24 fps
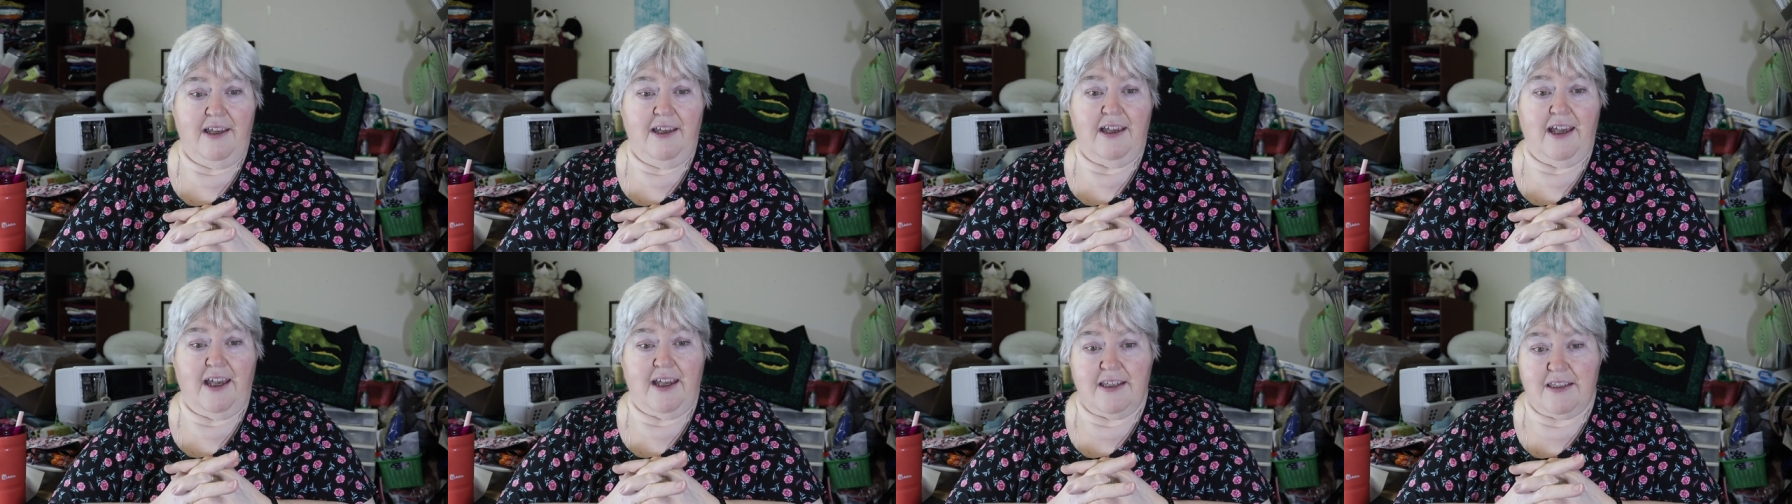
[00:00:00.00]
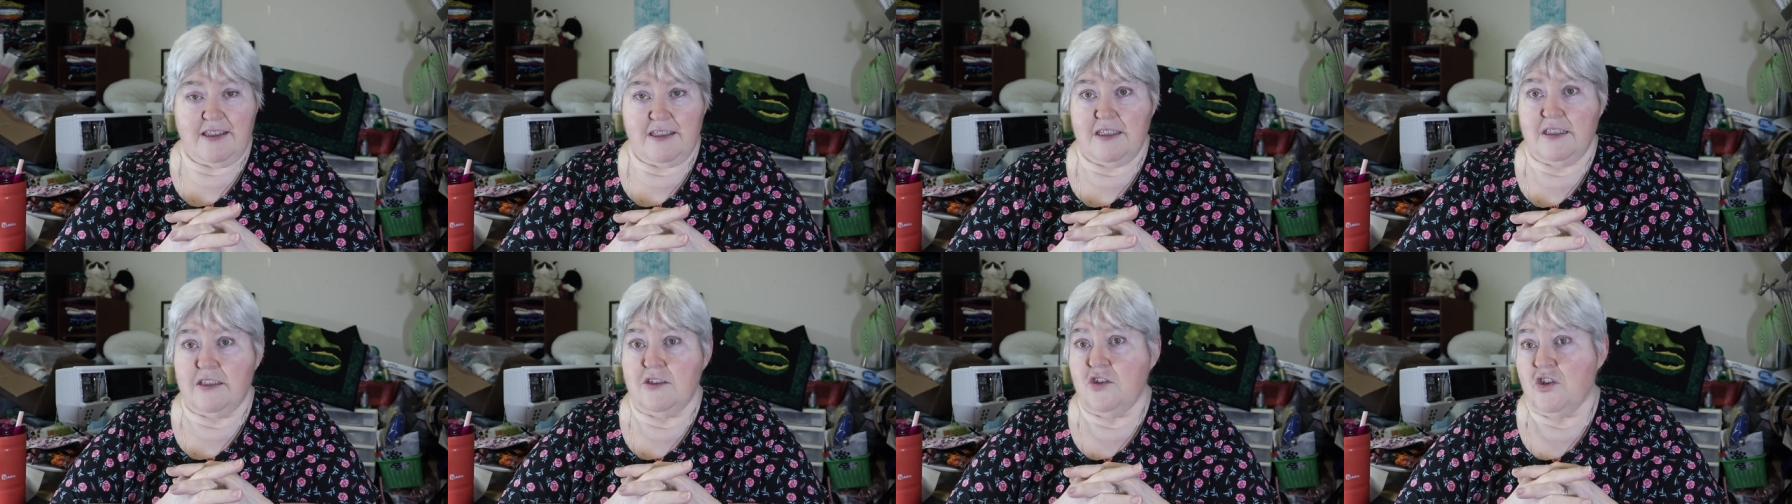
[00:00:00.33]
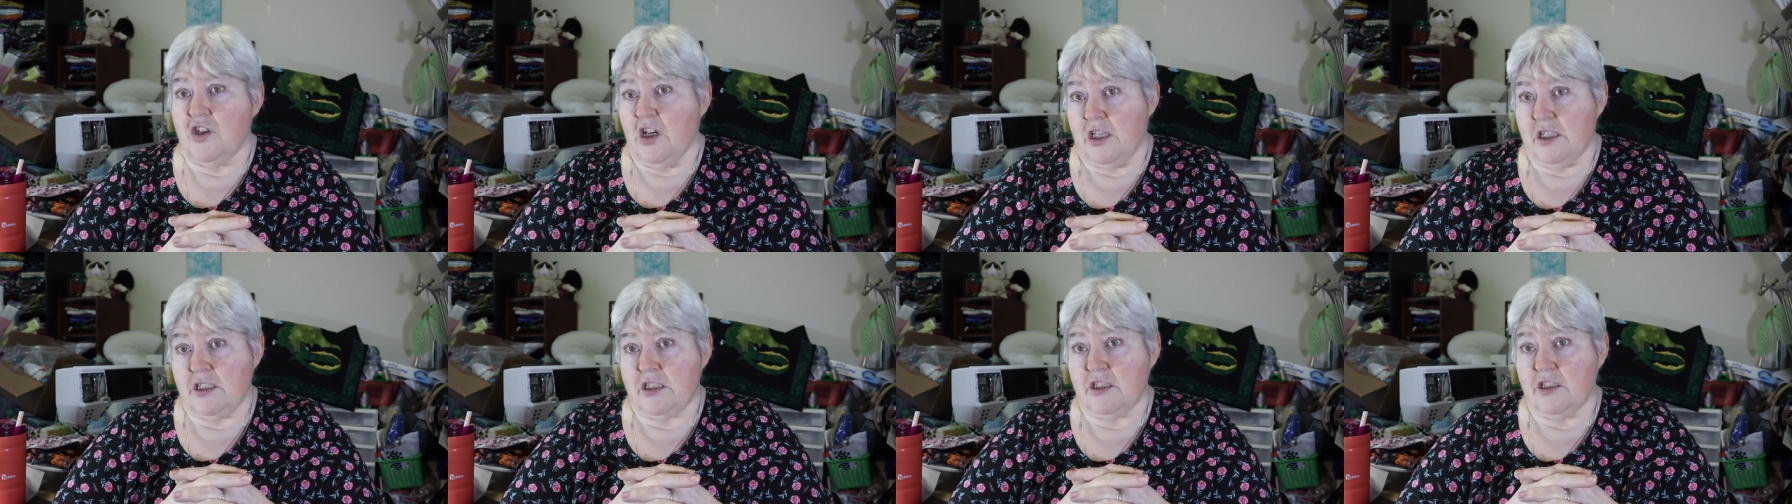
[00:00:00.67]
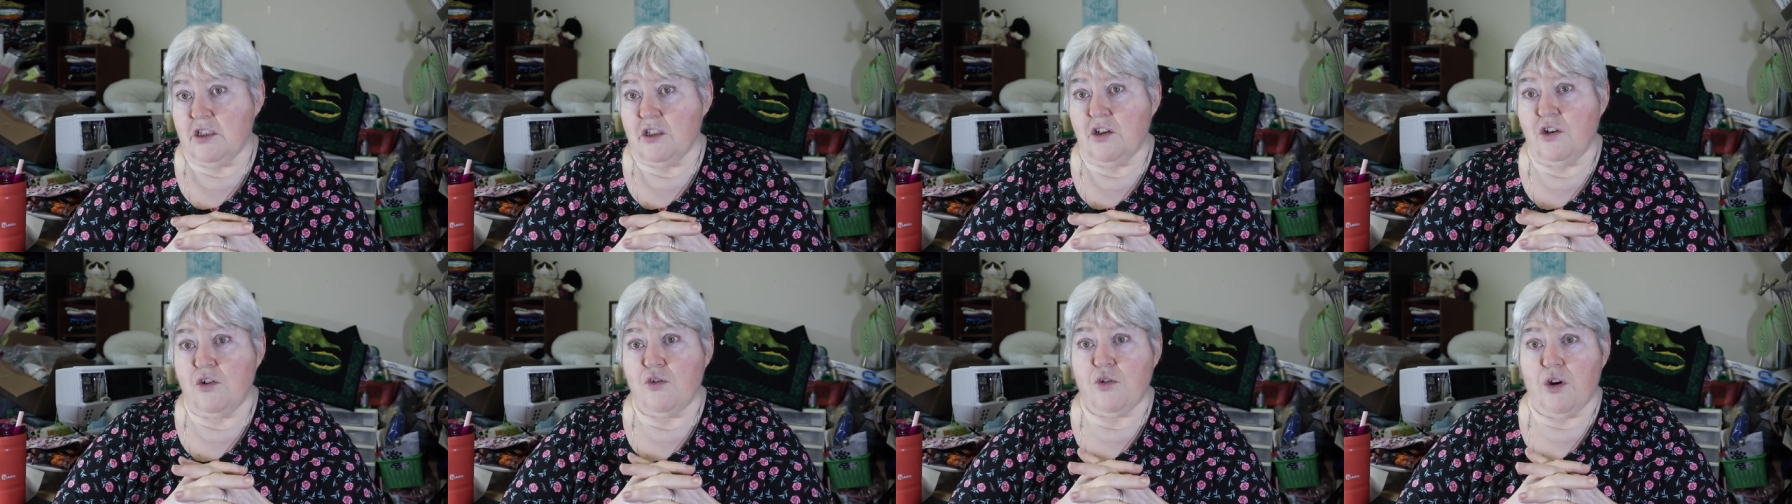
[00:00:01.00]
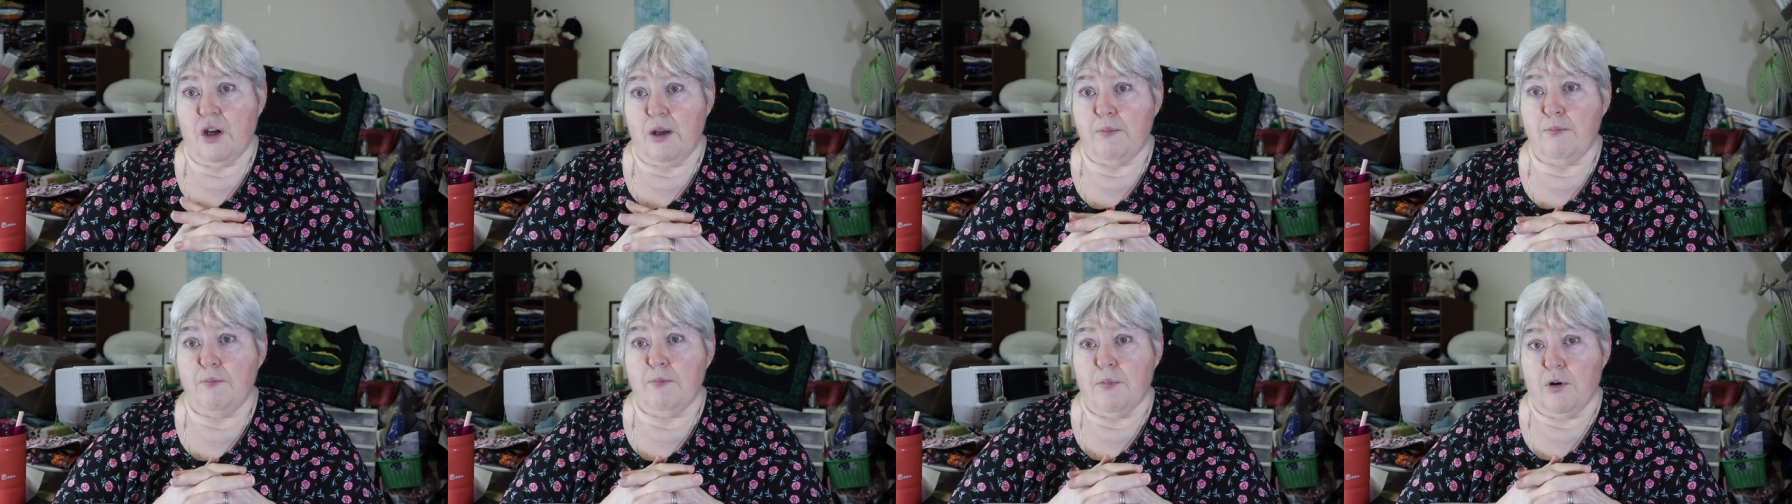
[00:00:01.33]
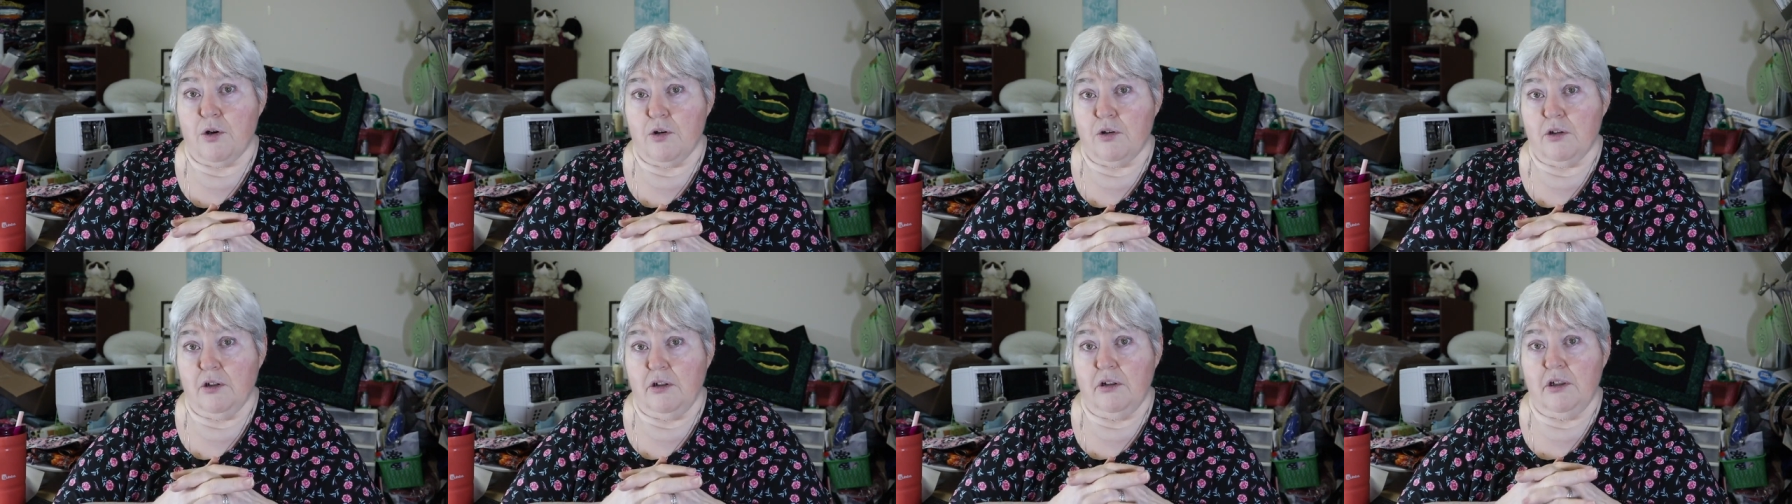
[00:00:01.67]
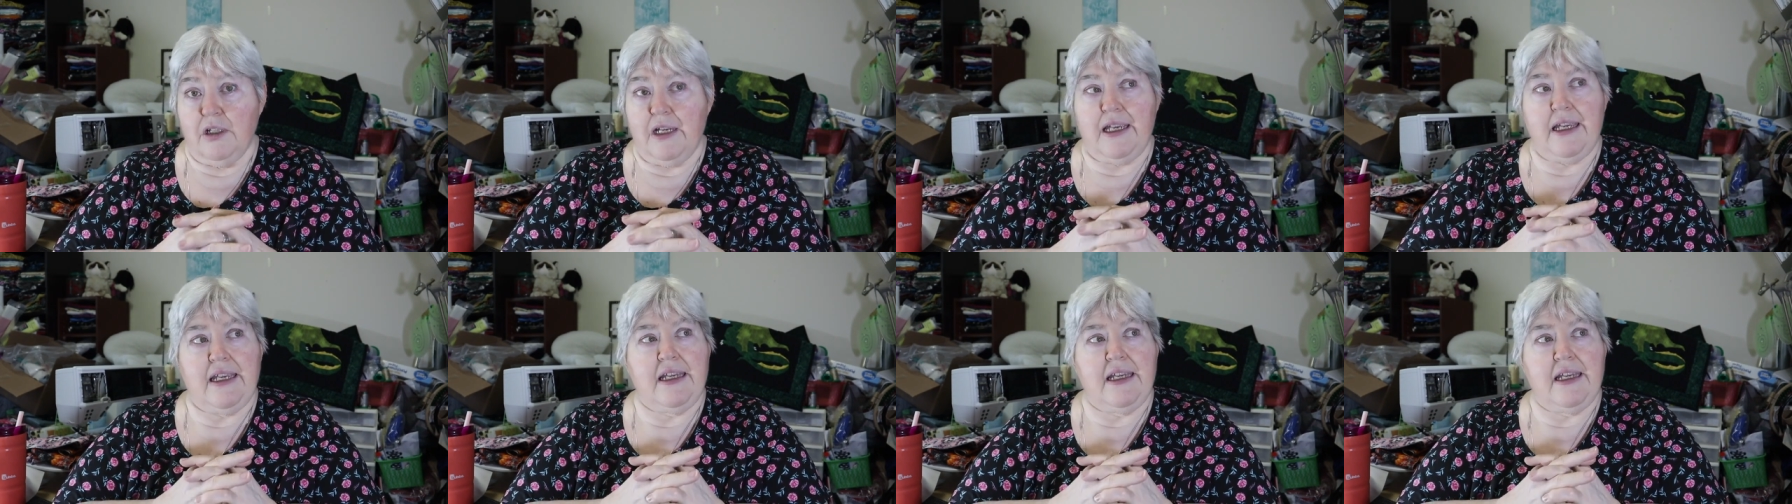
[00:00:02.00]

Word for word: has suggested crepe myrtle,